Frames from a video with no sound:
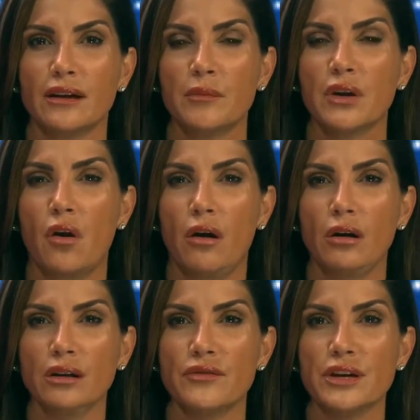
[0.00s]
But
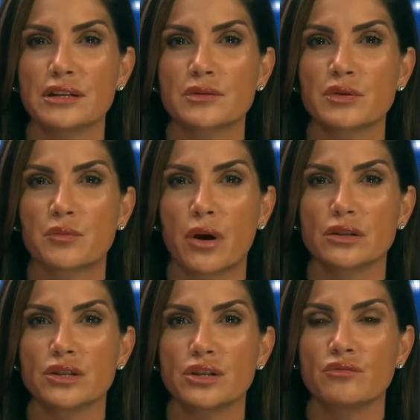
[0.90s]
all of this was
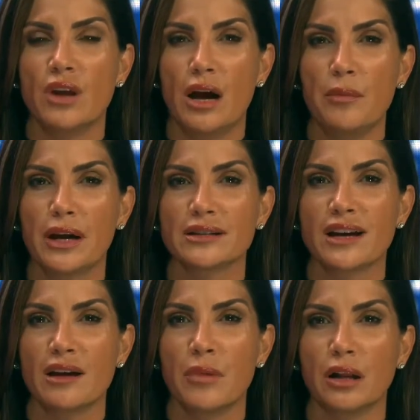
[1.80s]
brought to you not by a
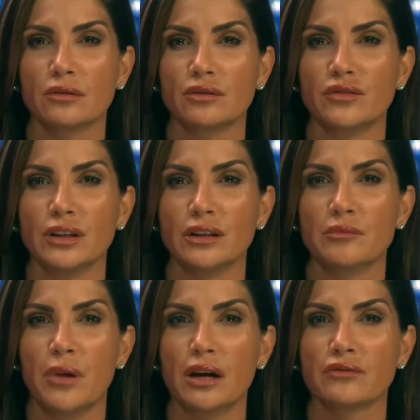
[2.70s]
diabolical
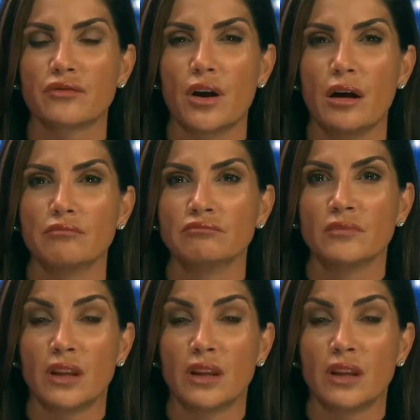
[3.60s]
villain, but from,